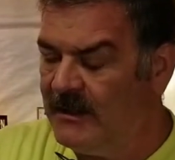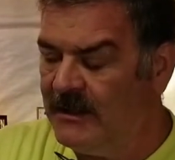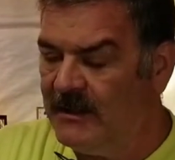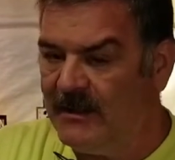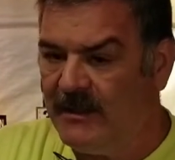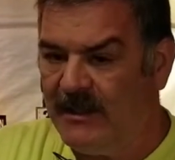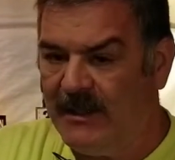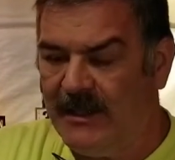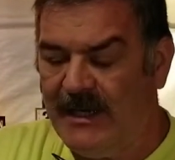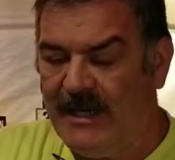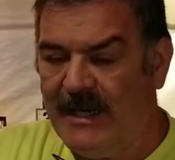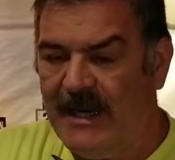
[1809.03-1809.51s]

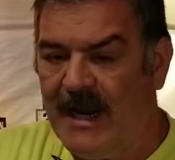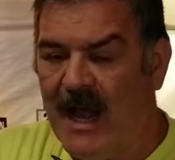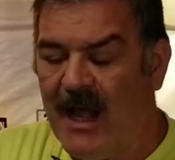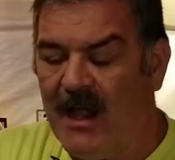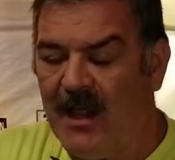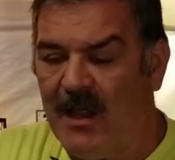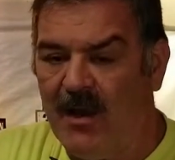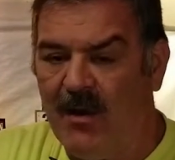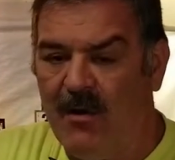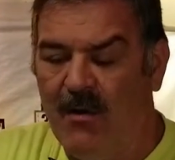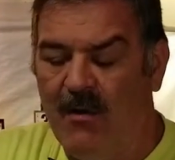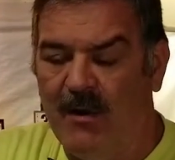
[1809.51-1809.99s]

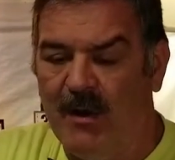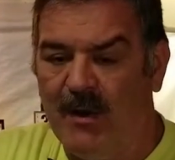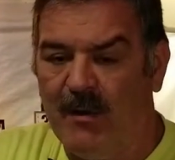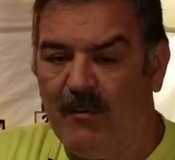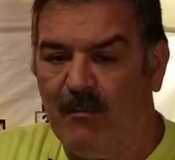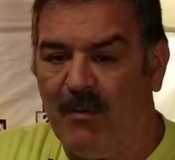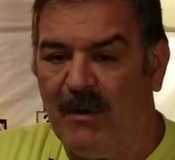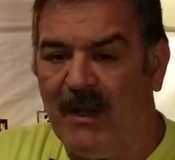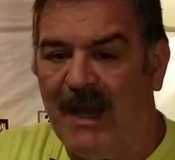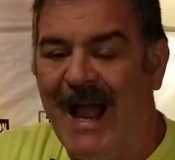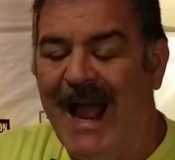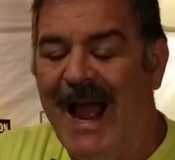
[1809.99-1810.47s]
yellow and
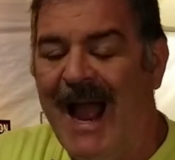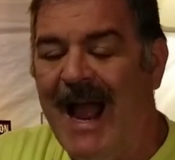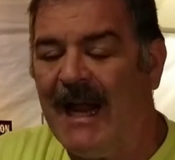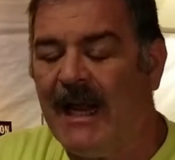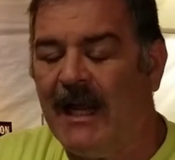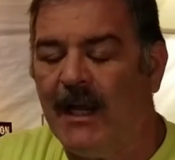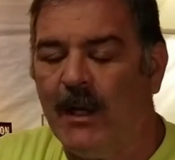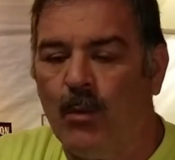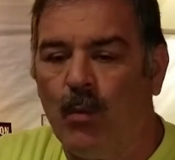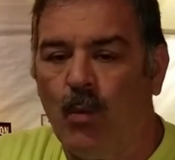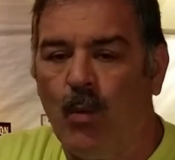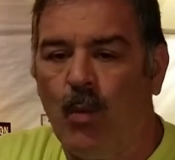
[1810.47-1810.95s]
black
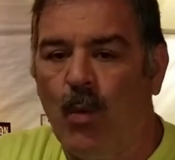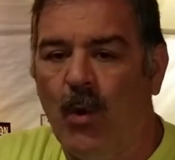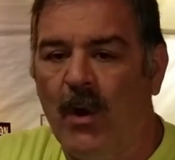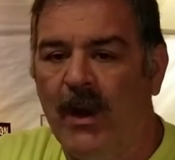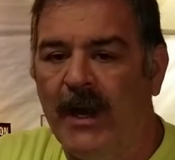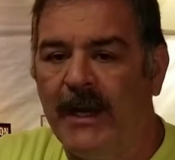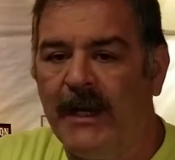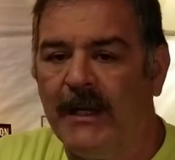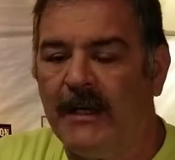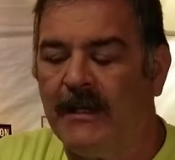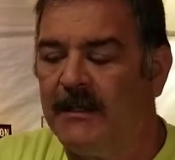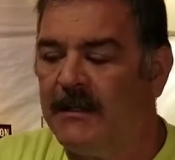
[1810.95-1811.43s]
and
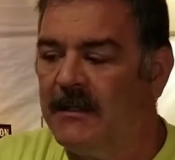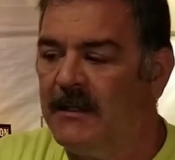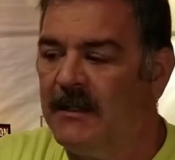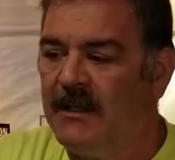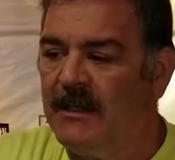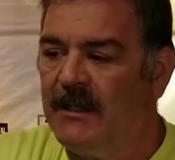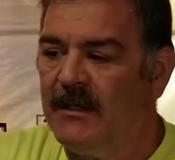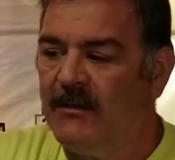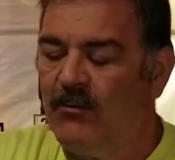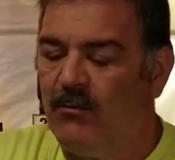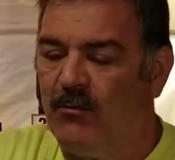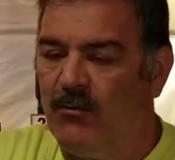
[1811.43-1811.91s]
white
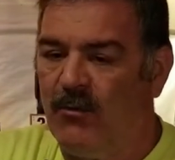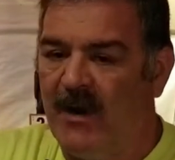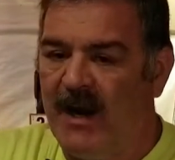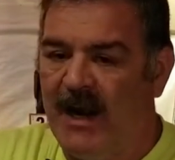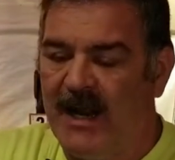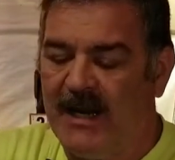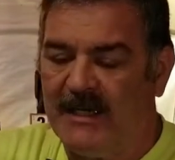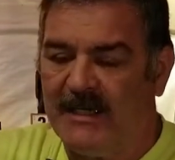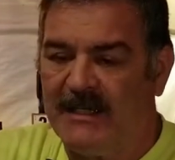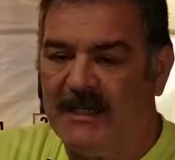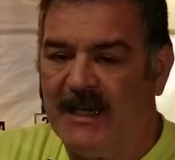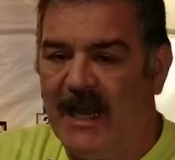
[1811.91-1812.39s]

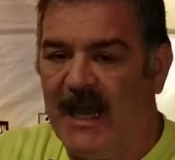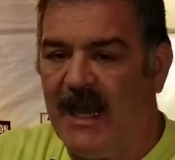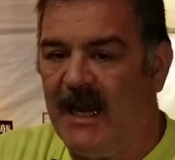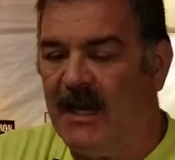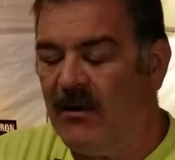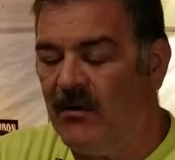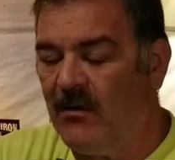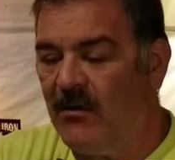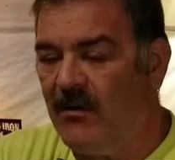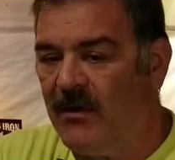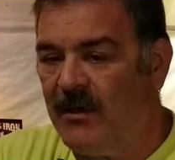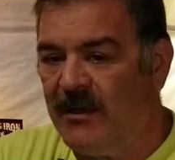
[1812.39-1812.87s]

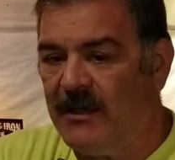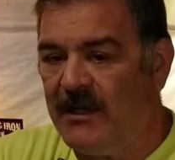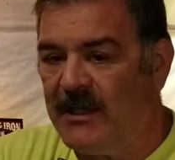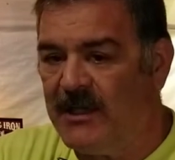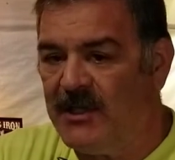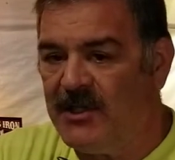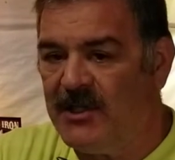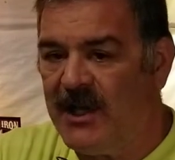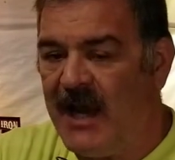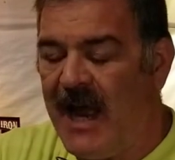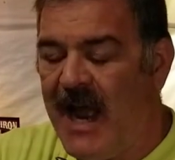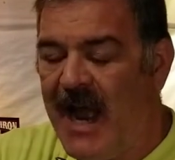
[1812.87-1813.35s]
rectangle on the
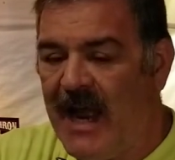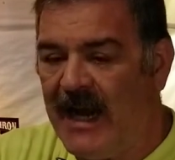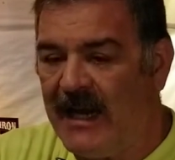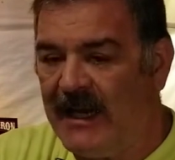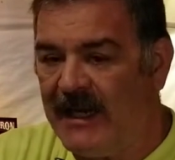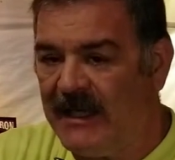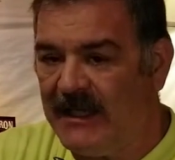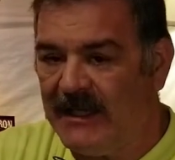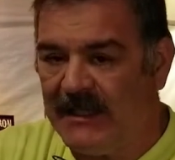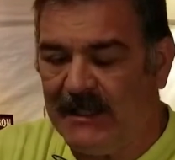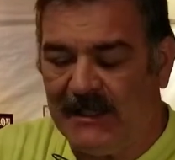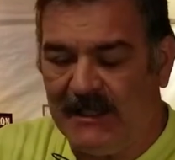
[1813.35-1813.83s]

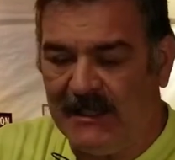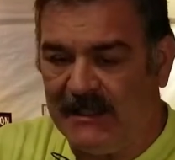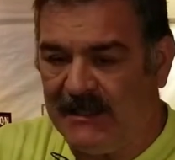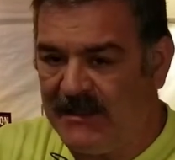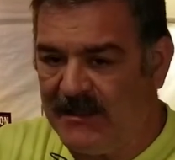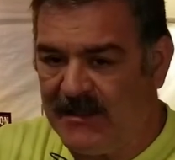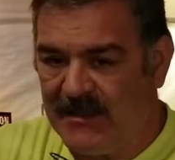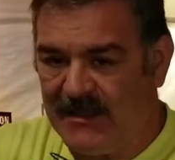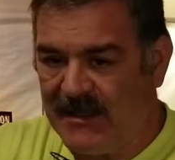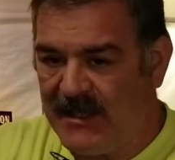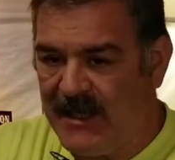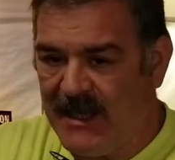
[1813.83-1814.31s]
jacket that
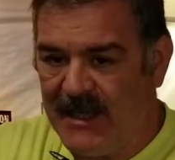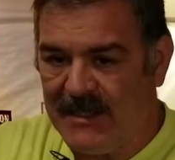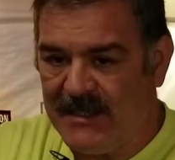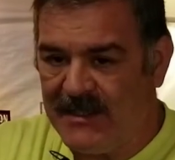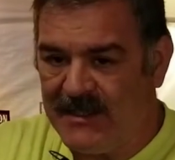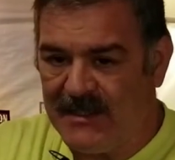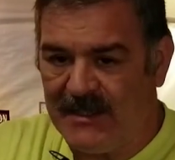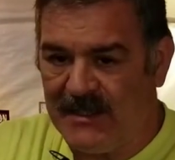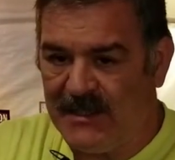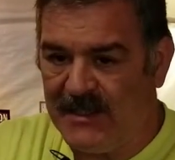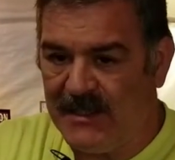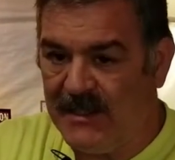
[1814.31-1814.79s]

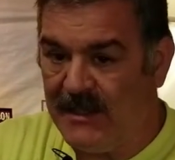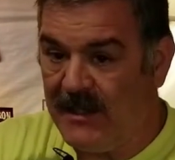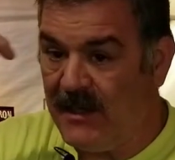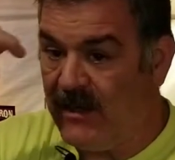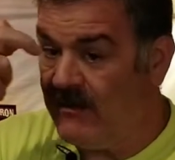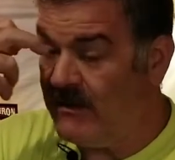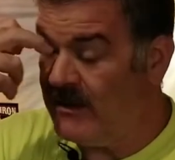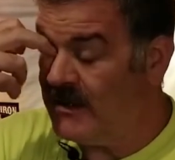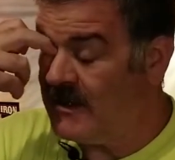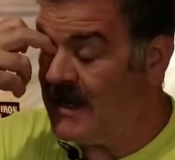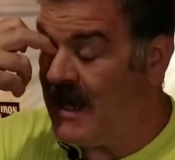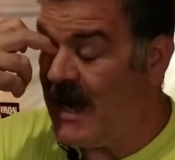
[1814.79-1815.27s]
says,
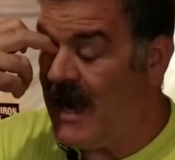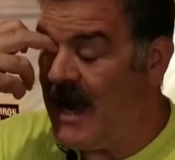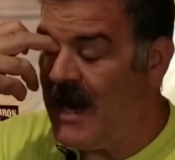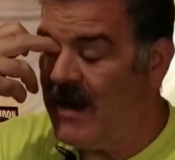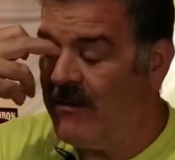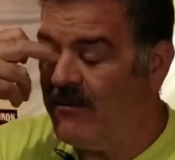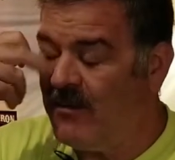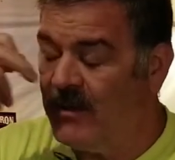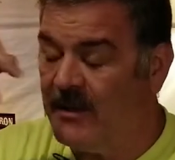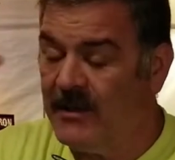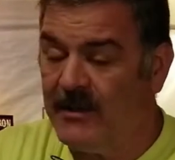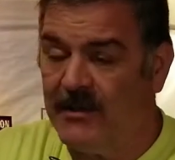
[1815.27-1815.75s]
it's
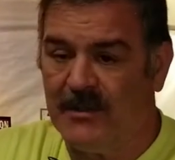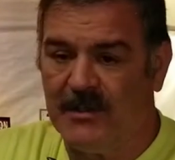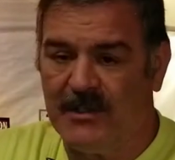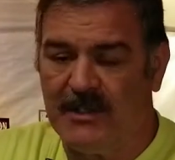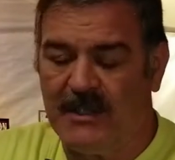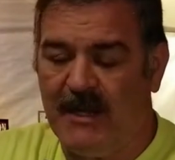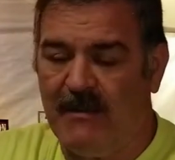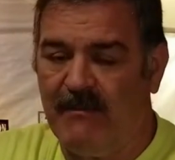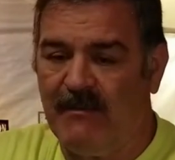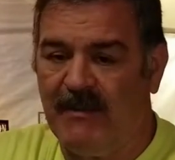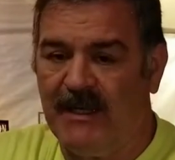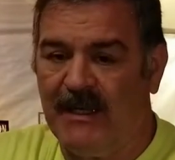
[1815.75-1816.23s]
hybrid or
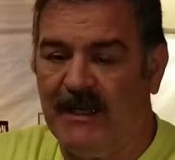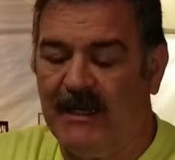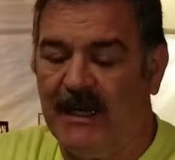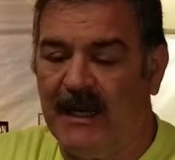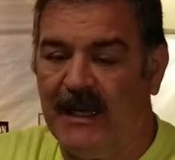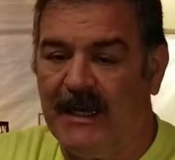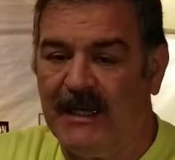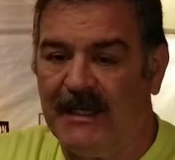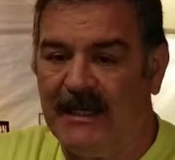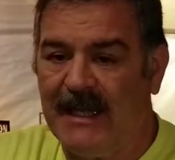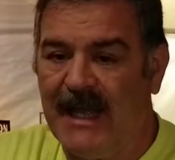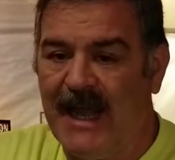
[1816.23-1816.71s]
something
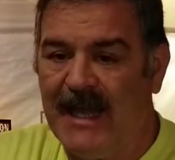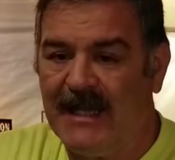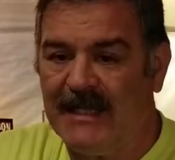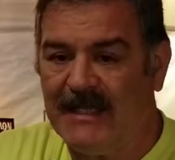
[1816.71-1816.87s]
like that.